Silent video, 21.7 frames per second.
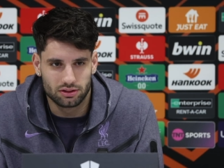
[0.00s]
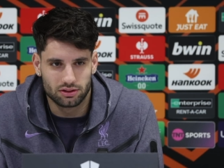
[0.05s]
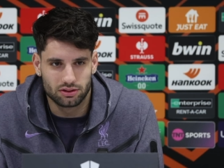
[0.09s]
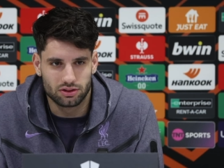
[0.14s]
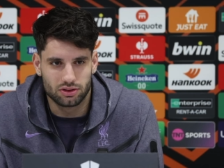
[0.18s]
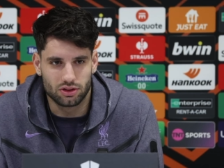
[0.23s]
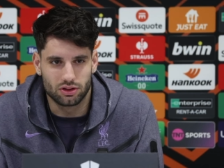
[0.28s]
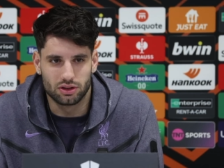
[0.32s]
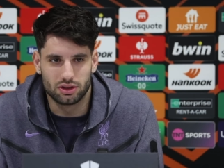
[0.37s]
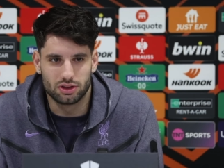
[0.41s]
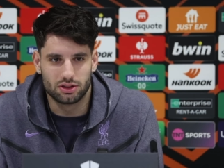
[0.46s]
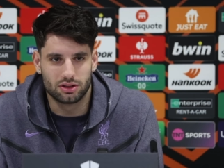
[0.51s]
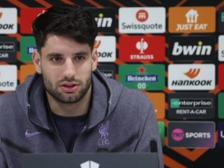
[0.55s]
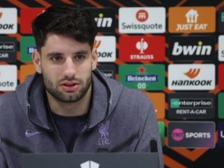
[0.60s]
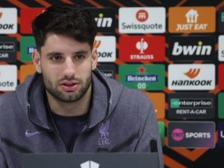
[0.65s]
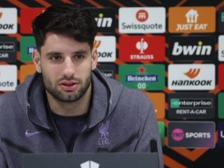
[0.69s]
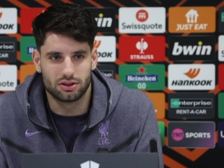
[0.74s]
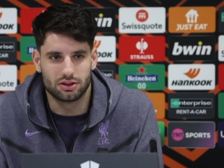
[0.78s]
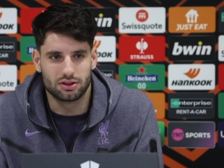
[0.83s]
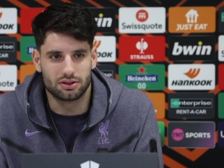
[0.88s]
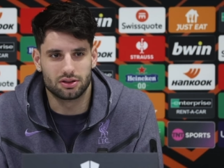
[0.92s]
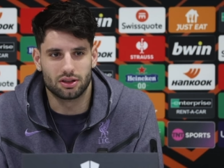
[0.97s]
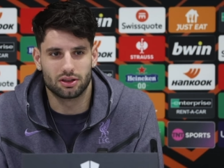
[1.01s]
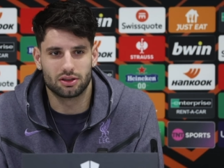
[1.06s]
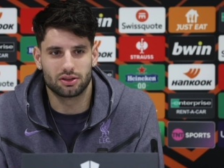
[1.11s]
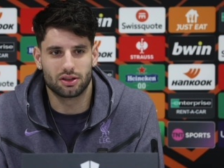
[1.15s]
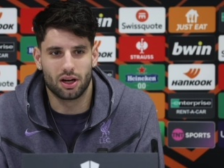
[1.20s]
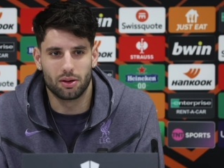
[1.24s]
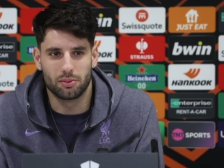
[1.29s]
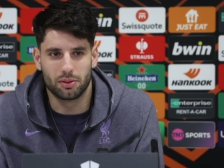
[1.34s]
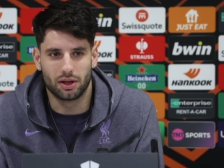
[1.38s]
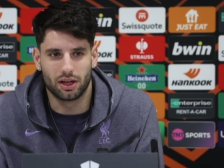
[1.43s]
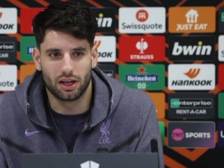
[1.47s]
So it is not
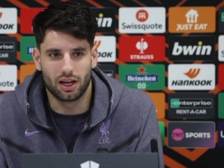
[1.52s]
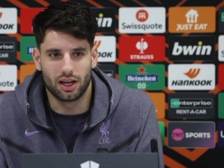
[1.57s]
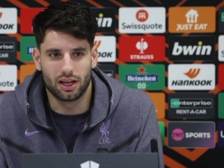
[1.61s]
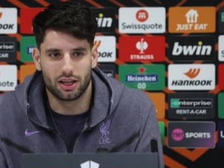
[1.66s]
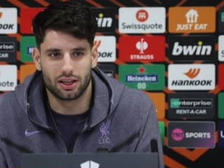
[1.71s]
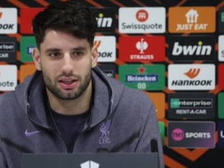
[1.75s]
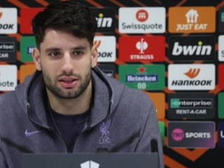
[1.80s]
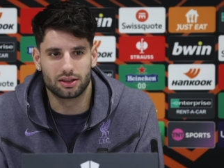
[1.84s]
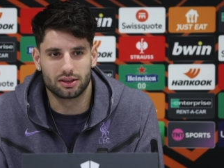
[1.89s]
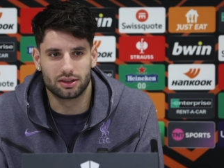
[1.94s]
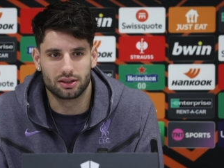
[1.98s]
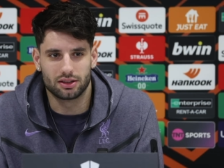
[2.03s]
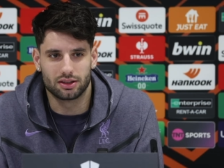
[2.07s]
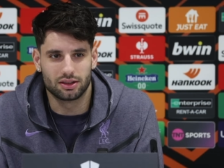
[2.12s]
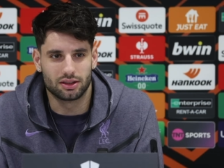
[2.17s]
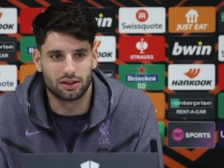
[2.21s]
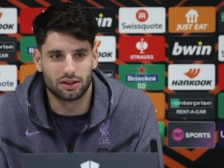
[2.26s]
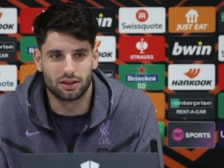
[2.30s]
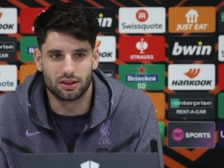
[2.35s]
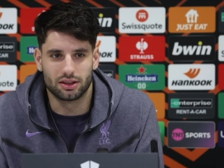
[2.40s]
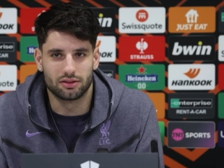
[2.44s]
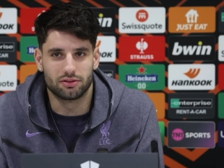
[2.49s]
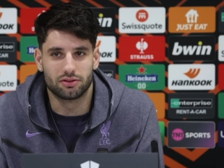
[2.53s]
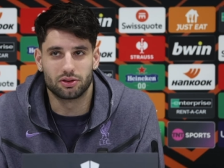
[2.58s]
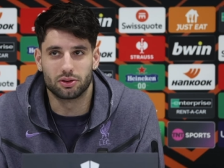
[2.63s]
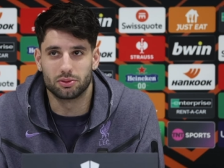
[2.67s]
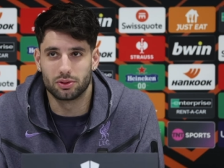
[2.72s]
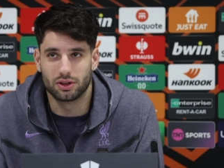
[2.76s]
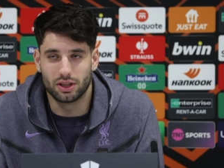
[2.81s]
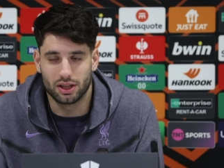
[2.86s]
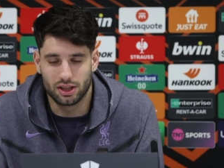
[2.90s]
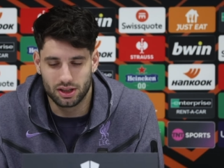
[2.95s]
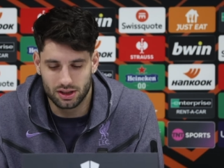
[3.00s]
coming like uh,
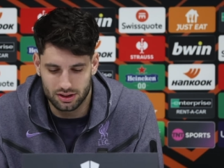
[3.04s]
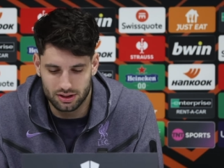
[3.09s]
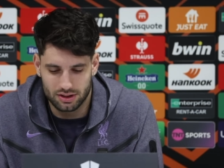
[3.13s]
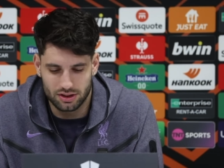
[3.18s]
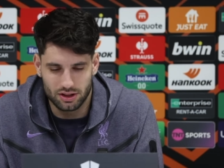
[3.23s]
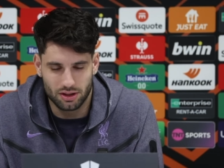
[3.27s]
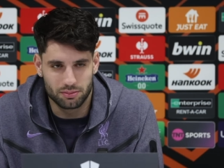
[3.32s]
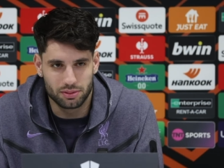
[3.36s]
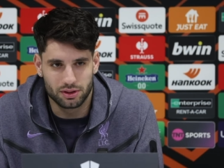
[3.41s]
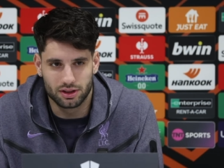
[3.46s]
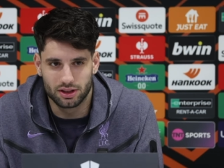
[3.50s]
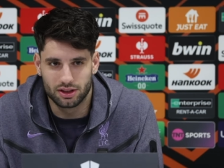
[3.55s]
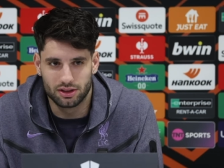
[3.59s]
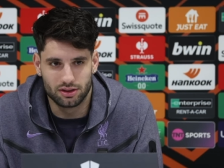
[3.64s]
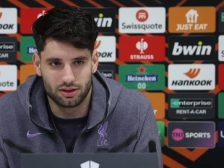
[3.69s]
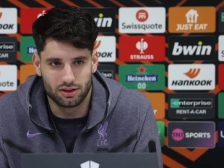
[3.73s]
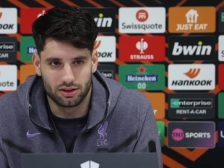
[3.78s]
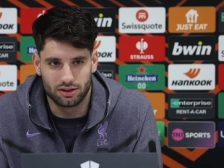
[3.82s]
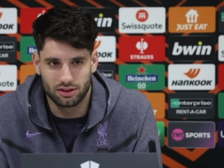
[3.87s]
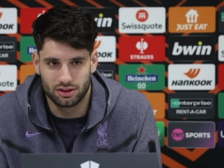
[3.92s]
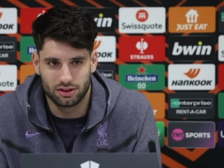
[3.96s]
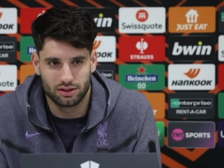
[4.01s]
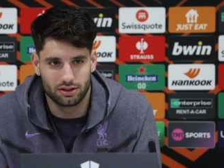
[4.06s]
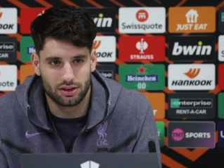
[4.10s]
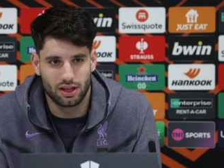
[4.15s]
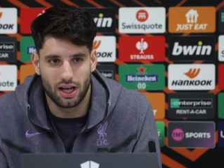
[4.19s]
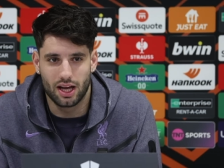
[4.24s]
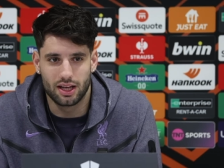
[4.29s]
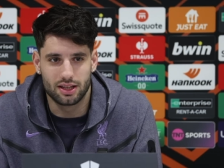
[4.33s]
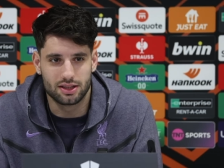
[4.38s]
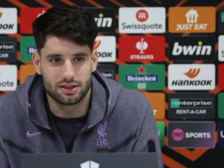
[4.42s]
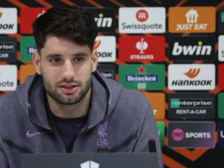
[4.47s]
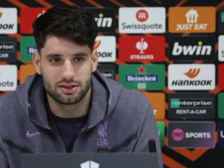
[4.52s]
from the air and jumping in your
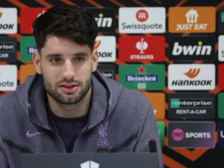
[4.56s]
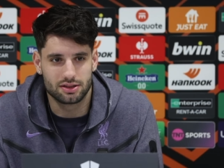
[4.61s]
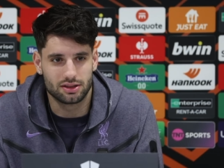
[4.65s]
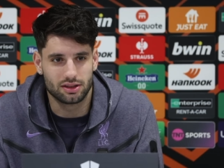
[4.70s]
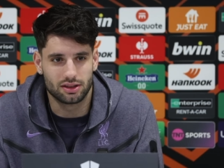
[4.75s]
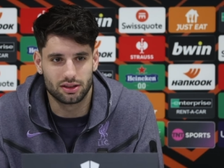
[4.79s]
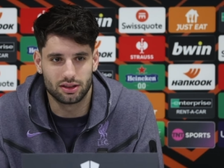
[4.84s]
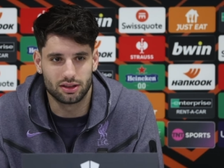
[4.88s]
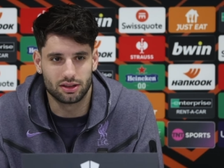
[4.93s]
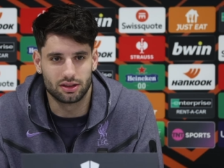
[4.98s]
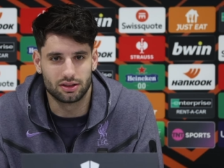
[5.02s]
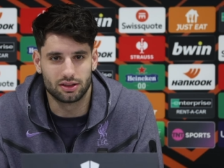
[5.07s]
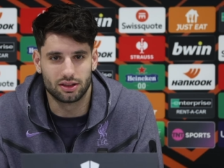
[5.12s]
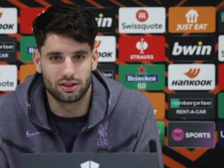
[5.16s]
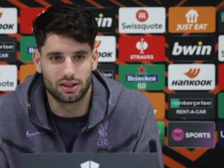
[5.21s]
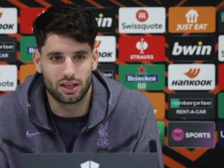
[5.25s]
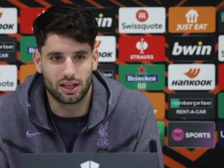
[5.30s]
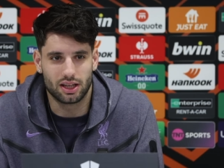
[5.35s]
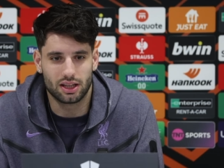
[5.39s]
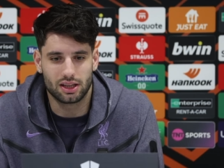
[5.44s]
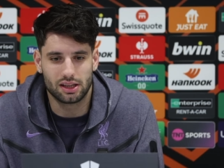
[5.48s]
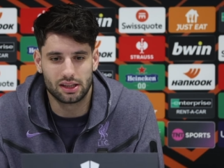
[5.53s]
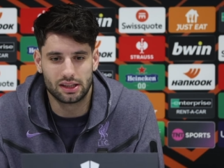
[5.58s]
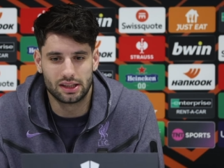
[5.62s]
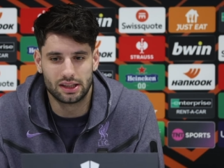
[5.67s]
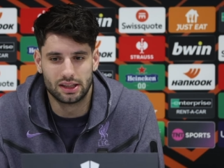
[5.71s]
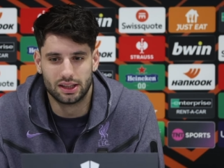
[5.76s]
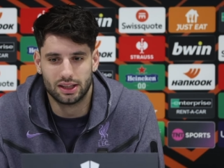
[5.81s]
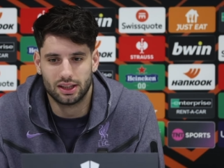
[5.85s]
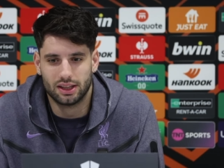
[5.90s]
hence uh, the title.